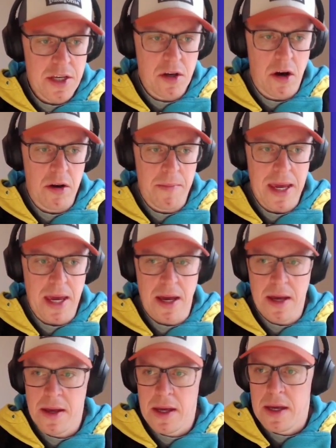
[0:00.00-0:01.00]
this column
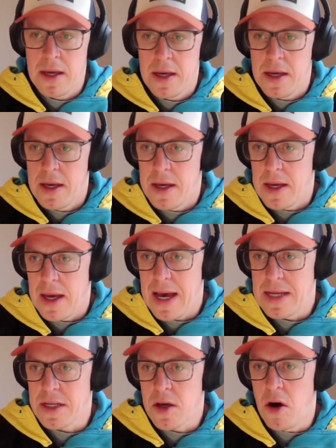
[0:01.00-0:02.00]
here
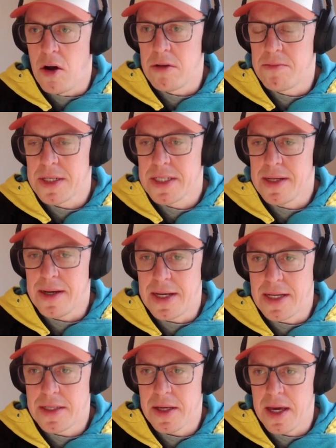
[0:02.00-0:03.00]
has a column
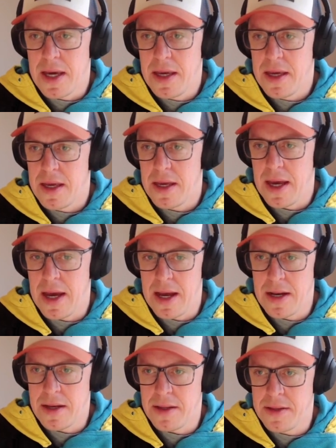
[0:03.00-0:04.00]
size, okay?
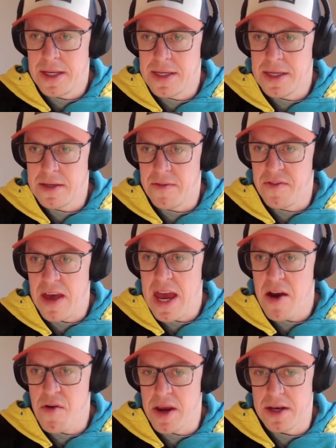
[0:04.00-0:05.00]
And this is a
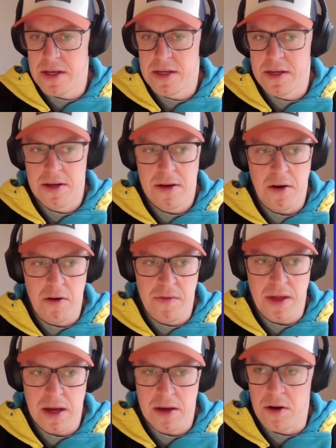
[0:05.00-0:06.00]
variant
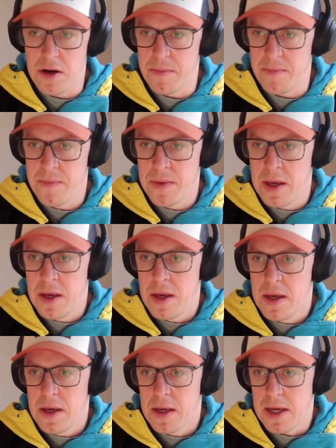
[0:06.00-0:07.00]
of that column.
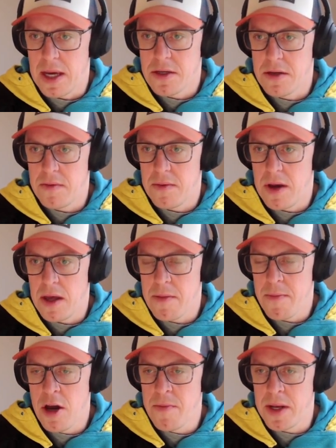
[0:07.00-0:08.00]
Okay, so at
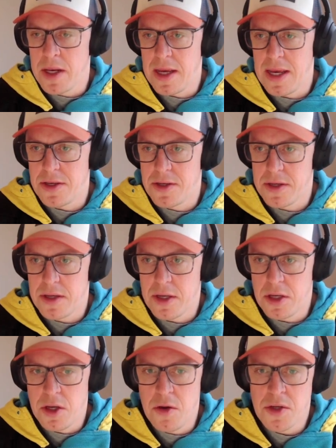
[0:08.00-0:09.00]
the moment, it's
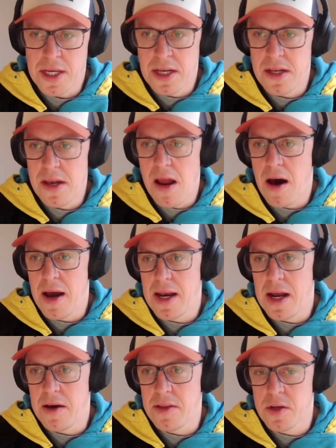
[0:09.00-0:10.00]
using
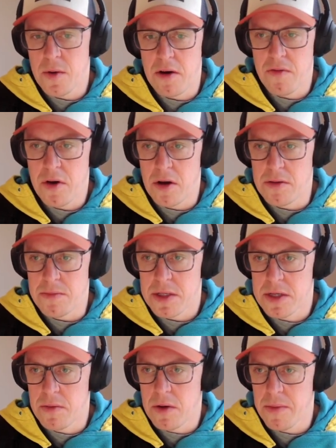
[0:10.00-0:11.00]
9 out of the 12
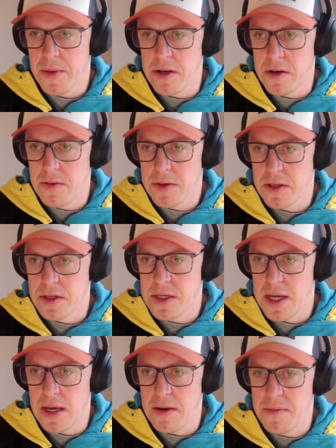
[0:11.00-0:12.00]
columns. So what I'm going to do, I'm going to
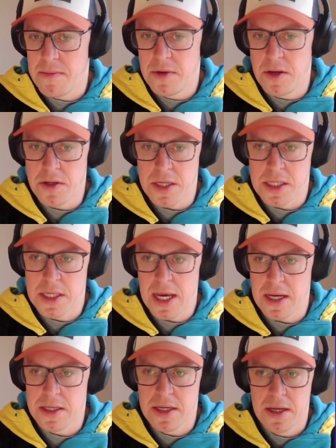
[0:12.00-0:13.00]
say use the
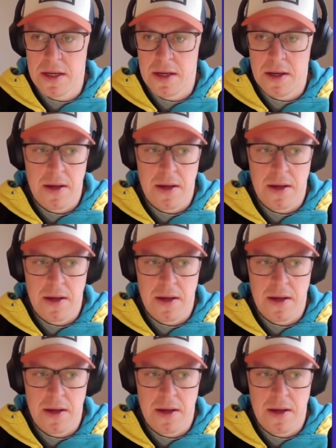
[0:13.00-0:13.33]
6.